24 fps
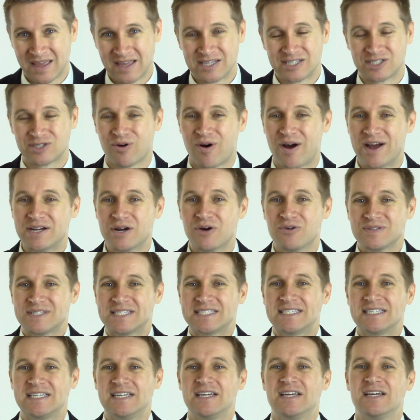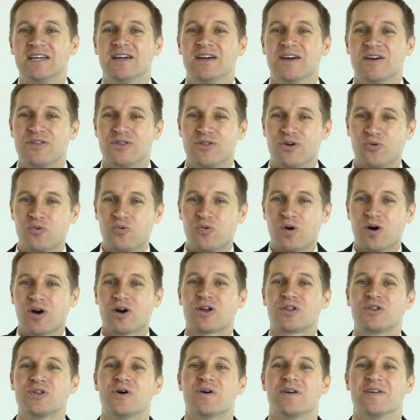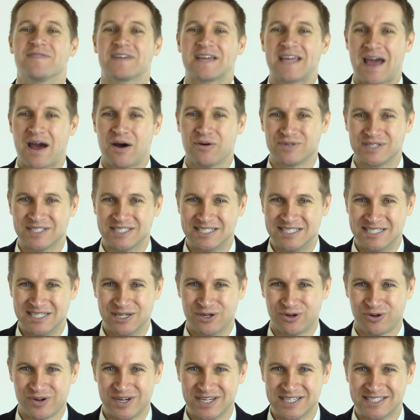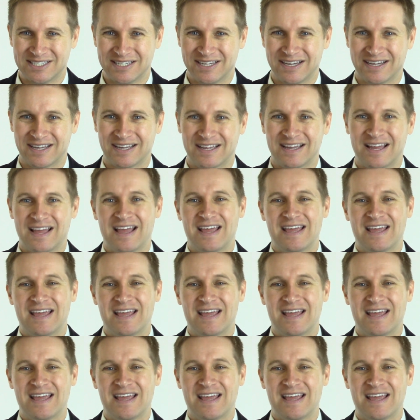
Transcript: So I don't see the workload of accountants decreasing,